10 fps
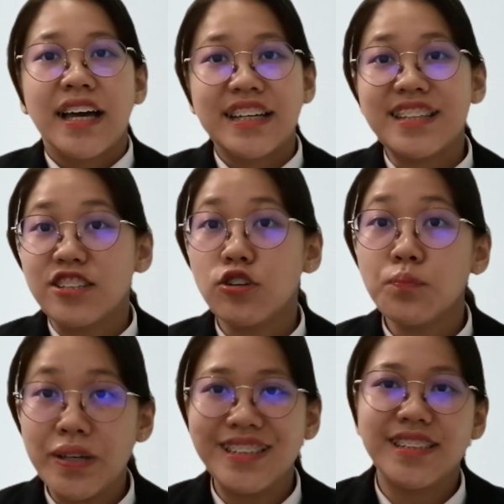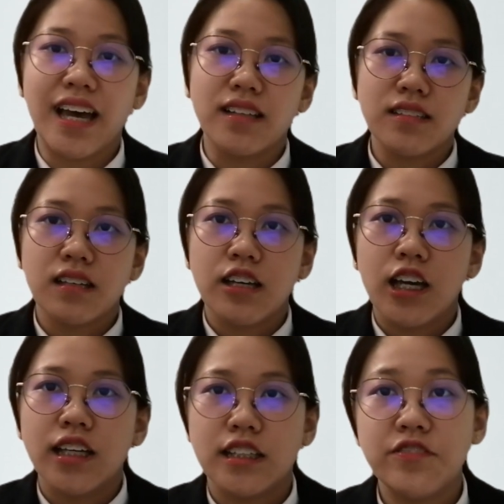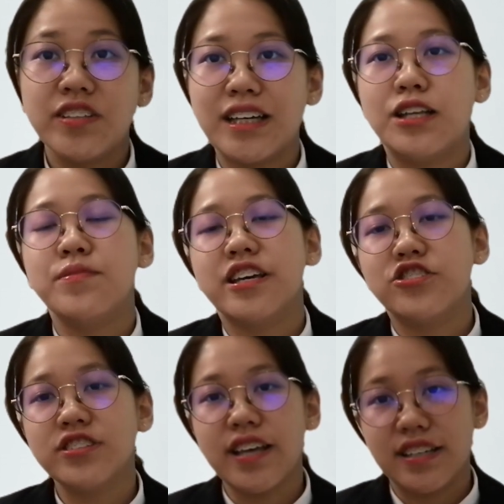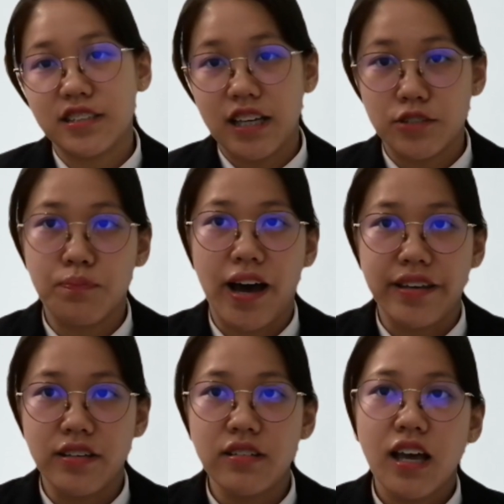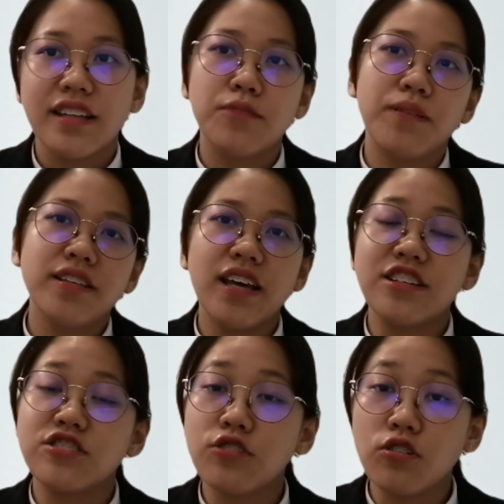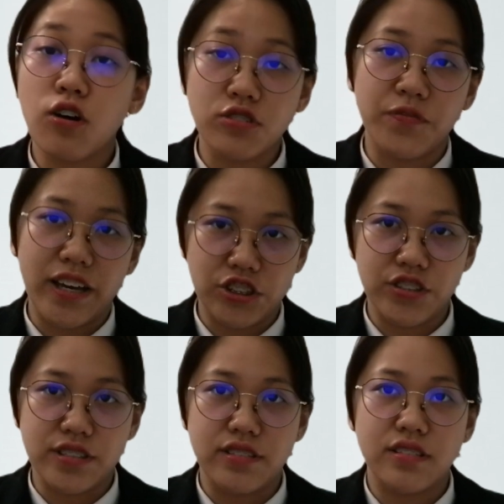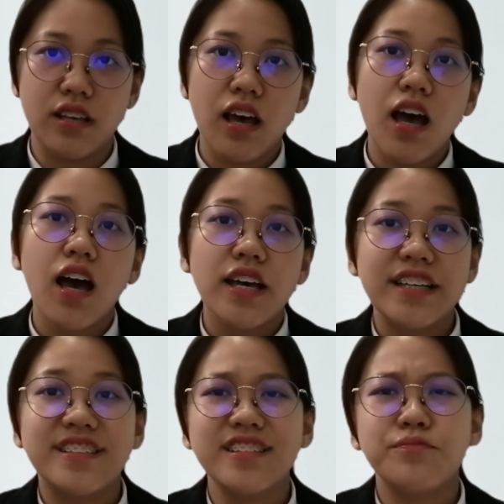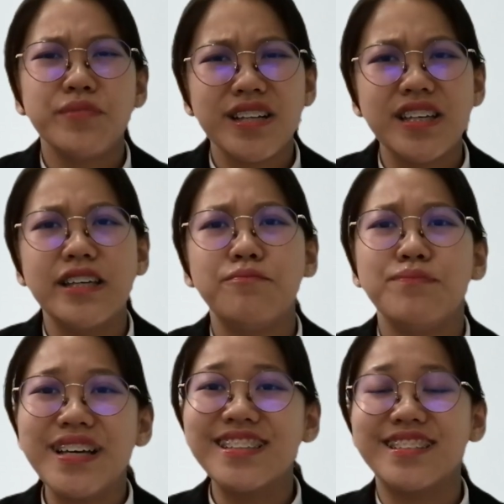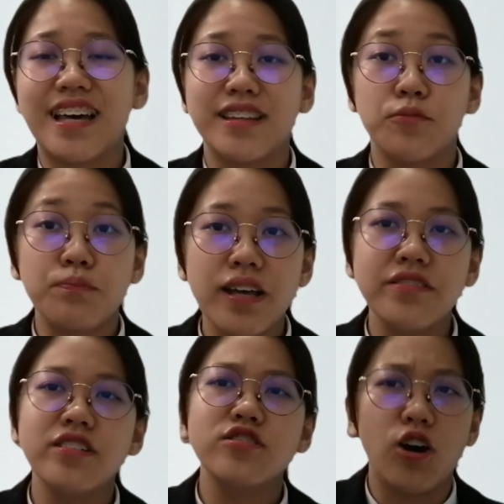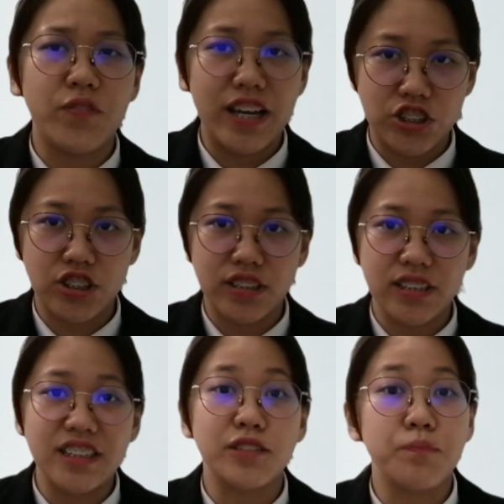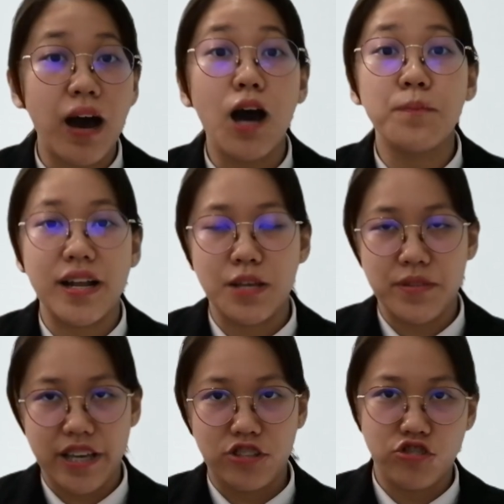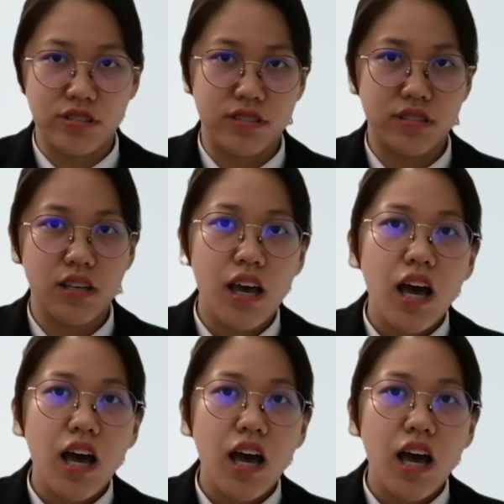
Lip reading: It does not mean that if the limitations has expired, the plaintiff has no cause of actions. It just merely means that the plaintiff's cause of actions is barred by limitations.